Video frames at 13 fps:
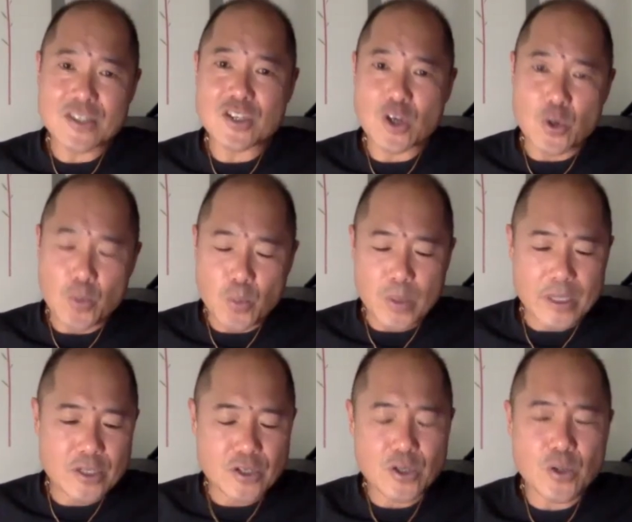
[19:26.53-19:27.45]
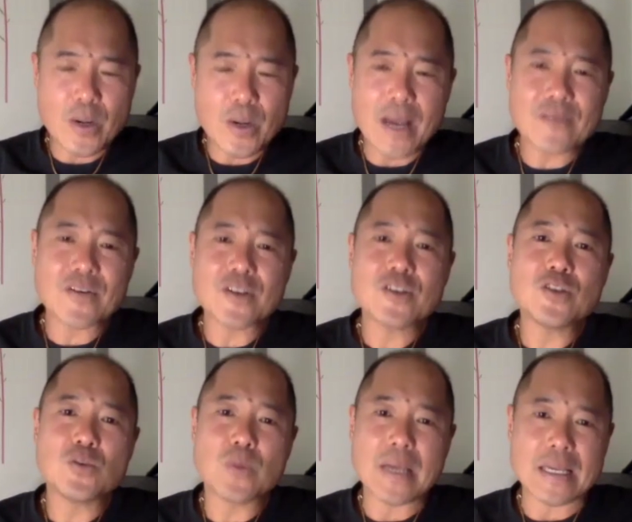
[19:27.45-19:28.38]
So we do every
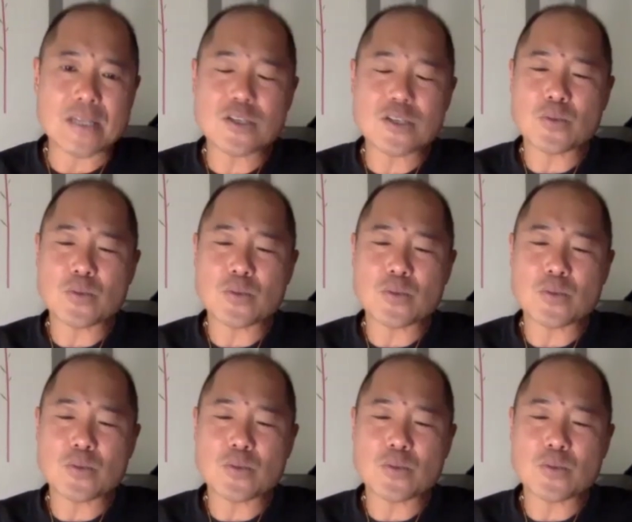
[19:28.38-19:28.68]
2 weeks,